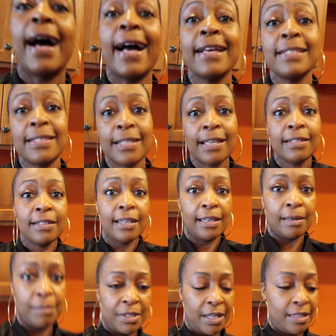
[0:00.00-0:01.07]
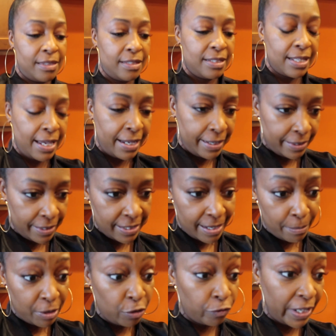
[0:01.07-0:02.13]
I said to him the other day, and
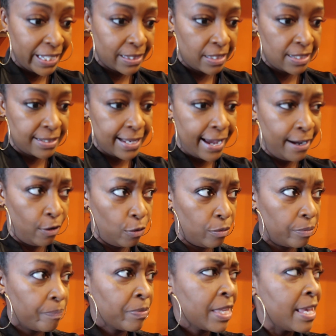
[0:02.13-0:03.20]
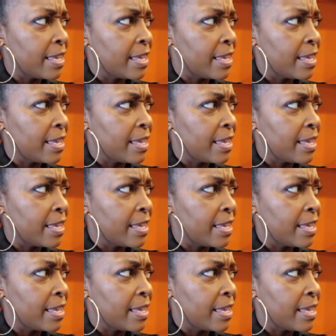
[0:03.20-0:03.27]
I'm going to write this out,